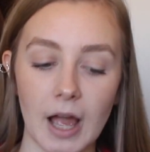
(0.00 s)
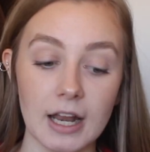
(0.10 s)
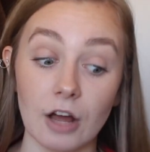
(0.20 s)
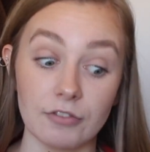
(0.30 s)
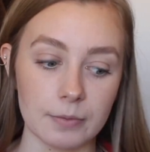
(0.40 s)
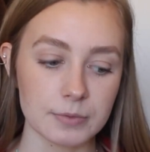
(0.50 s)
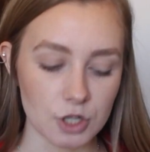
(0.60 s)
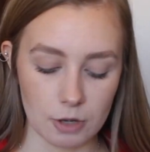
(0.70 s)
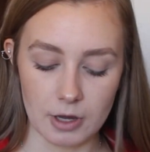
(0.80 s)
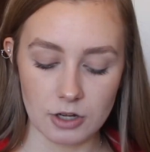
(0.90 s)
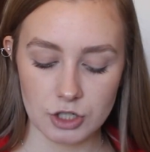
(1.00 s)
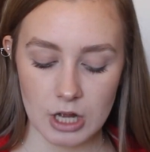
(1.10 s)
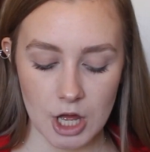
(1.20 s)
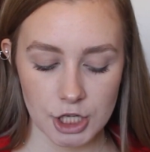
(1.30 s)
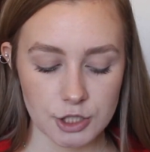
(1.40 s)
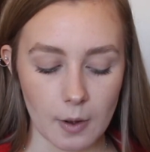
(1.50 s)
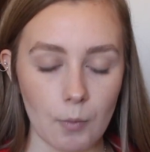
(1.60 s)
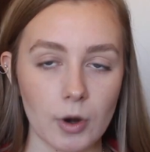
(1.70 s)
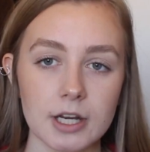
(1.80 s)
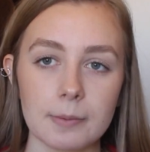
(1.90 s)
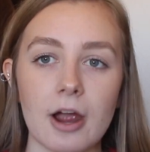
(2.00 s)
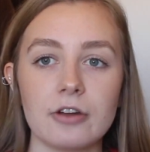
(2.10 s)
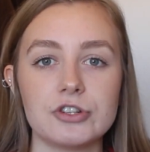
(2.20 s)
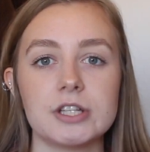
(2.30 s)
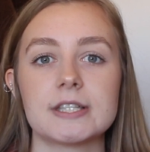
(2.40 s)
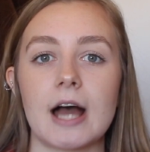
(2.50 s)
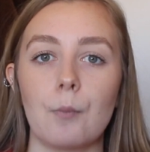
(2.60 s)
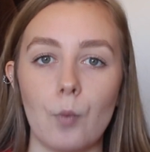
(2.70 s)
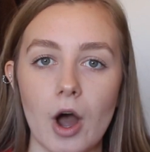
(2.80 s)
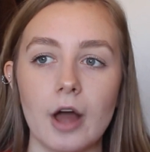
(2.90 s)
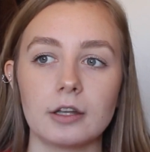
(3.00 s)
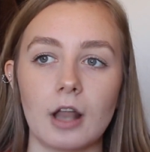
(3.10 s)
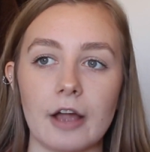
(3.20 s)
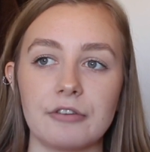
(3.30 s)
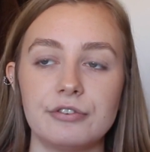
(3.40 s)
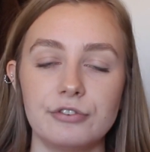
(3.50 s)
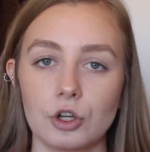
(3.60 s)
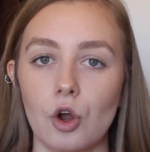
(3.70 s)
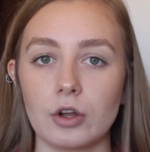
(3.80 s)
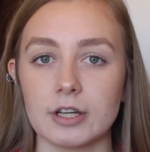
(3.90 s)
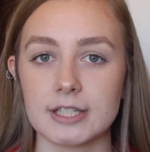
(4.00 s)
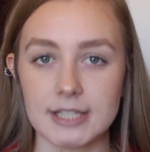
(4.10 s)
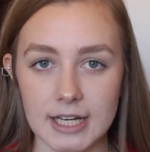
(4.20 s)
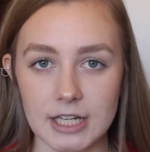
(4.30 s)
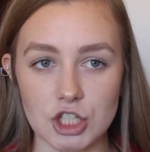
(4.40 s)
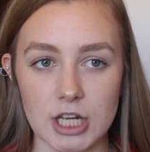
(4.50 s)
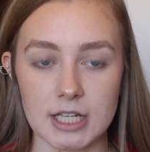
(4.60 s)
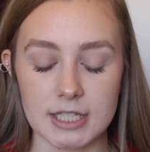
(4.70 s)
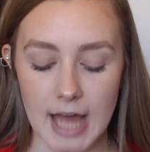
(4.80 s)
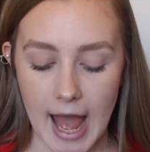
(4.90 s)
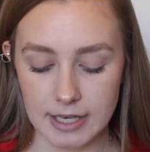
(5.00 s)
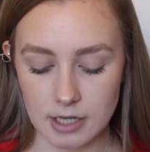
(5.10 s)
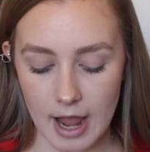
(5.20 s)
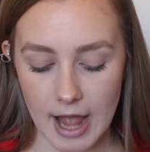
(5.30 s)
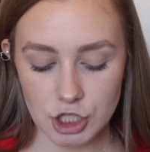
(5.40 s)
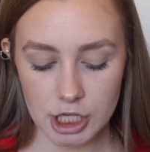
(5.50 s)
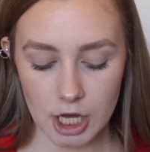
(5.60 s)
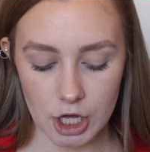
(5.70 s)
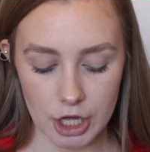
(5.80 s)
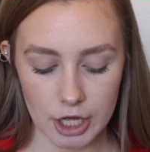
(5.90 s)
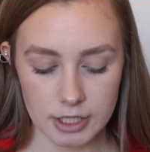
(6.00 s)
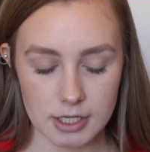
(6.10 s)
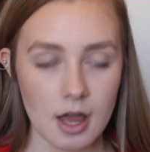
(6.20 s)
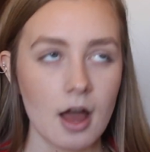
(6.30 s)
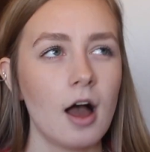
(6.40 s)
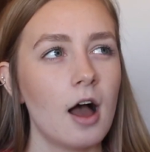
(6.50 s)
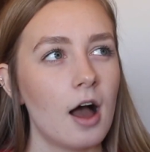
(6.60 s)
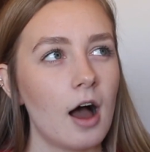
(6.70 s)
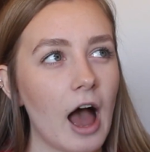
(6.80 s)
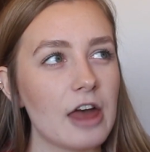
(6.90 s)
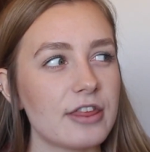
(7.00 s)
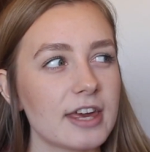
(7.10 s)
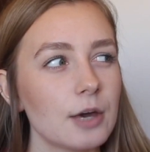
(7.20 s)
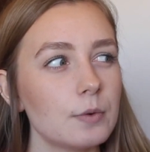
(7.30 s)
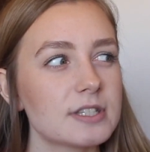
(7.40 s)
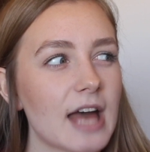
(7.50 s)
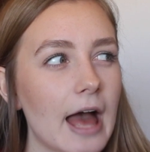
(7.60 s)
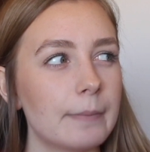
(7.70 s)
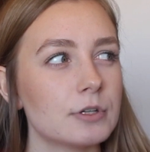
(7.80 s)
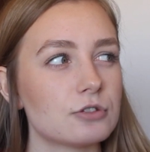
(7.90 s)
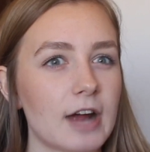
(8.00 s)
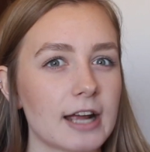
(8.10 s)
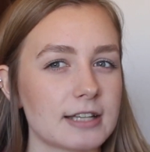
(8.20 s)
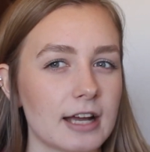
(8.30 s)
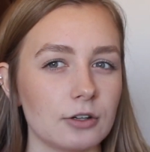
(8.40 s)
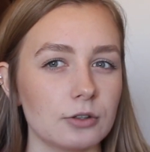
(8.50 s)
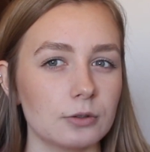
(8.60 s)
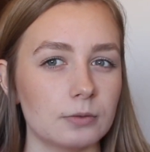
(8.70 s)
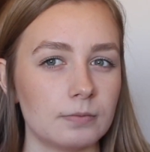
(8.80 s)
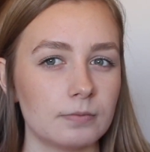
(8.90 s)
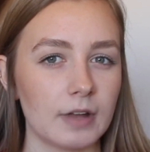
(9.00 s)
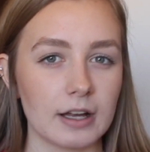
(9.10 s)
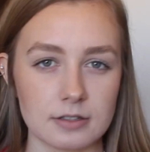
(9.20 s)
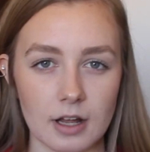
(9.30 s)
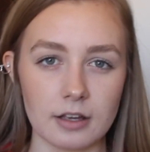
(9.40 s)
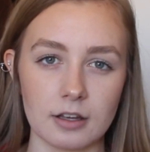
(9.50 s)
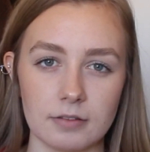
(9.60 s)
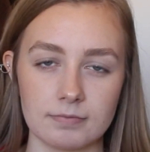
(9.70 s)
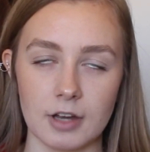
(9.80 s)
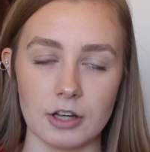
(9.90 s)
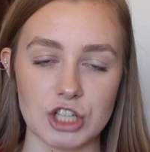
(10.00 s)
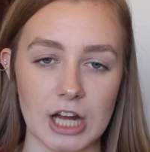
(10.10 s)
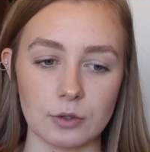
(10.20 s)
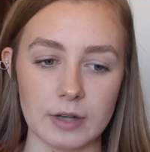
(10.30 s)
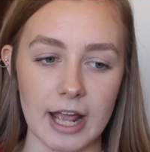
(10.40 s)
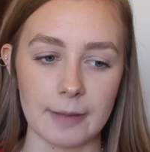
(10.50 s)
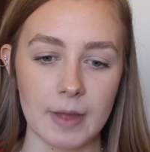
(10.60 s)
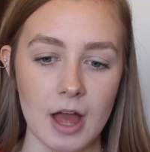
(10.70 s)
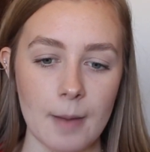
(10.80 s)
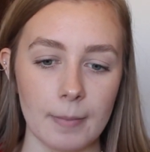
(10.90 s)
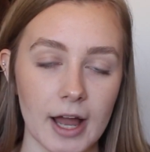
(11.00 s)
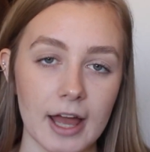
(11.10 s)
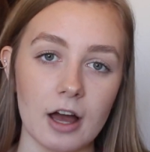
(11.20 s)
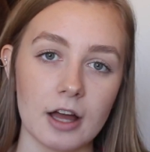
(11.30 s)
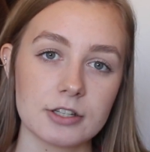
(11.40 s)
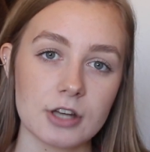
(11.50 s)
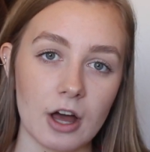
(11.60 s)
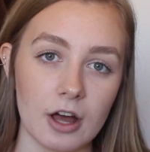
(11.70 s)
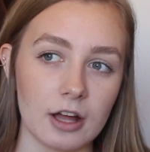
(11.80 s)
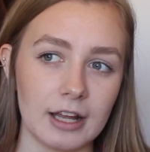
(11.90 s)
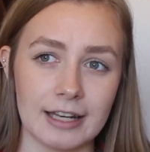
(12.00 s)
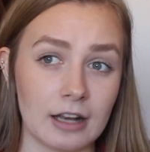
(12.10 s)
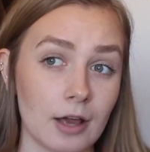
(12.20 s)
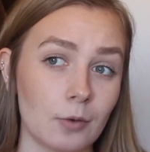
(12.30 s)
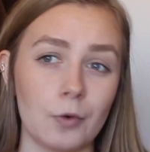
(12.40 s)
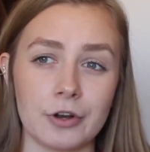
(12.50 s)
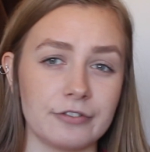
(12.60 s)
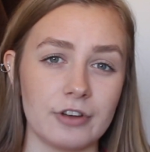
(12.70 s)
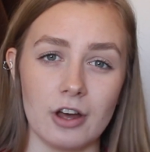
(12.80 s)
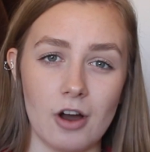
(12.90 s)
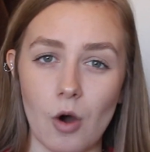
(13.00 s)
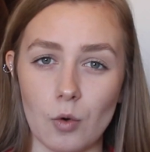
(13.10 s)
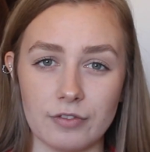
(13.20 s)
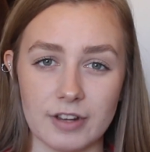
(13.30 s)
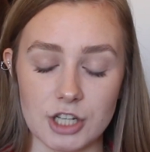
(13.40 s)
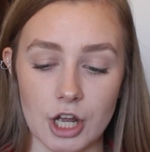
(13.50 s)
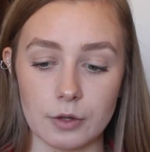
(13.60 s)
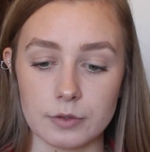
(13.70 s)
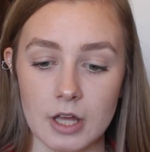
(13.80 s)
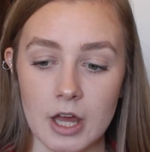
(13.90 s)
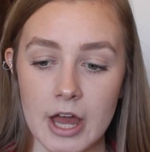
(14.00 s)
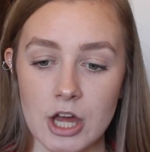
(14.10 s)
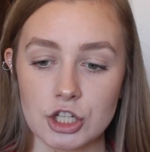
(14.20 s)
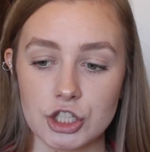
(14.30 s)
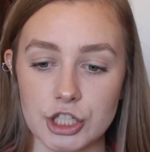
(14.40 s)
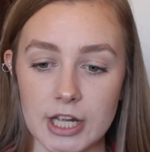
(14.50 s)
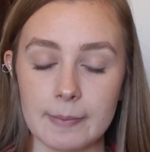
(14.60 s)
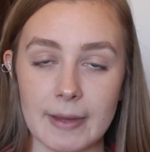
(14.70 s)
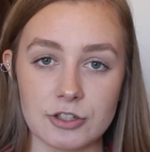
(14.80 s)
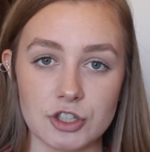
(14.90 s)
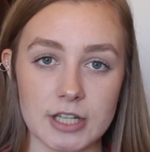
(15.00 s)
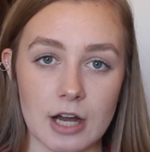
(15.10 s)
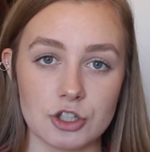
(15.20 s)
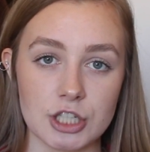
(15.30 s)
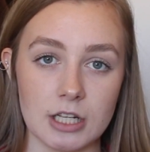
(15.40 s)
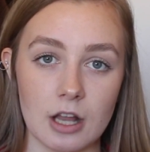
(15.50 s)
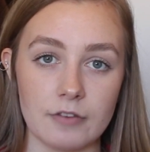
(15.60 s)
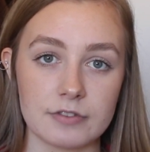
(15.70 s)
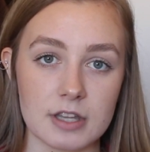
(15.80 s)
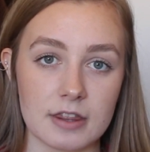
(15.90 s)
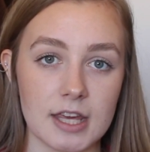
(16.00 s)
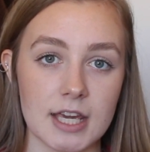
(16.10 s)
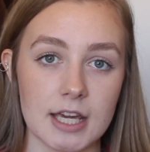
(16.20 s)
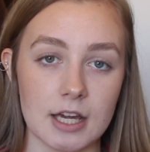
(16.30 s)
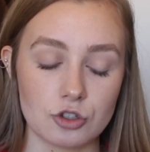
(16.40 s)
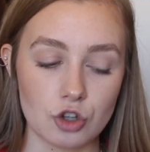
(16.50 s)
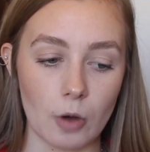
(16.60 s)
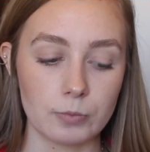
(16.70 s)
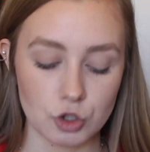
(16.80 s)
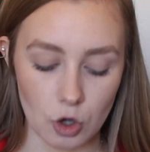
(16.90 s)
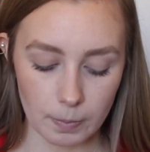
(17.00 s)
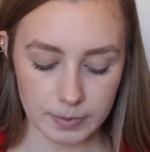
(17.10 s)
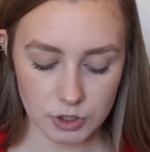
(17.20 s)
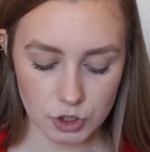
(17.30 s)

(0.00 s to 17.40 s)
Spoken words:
I love them so much. So I wanted a pair of jeans that weren't like full-on skinny jeans, and I actually heard, I think it was Emma's Rectangle, that's like her channel name, but I heard her in like one of her old videos, she mentioned how she loves the Topshop